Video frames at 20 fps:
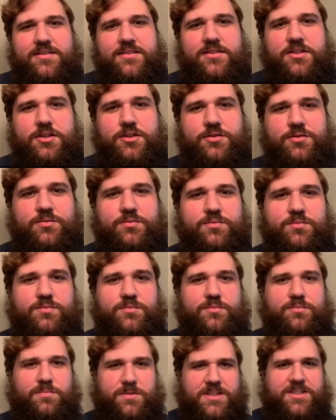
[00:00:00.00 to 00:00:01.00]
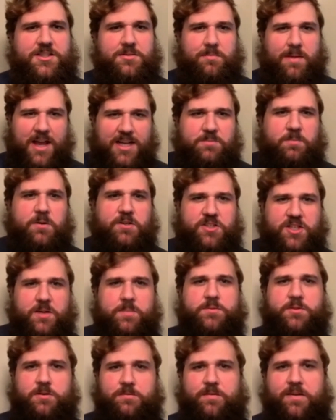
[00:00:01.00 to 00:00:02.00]
You need some expert
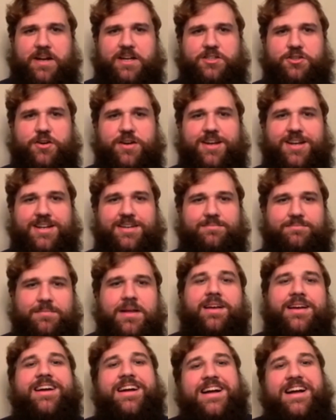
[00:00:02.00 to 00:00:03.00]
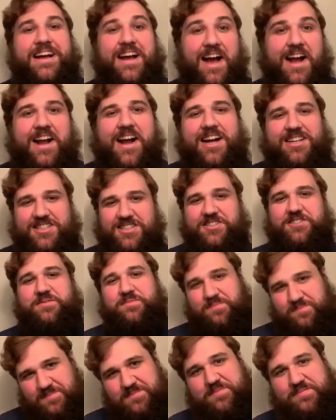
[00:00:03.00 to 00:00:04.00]
tips on financial aid? I got you.
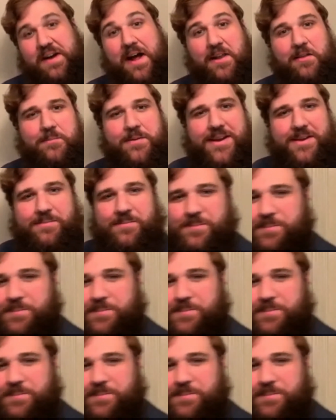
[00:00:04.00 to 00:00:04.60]
Follow me.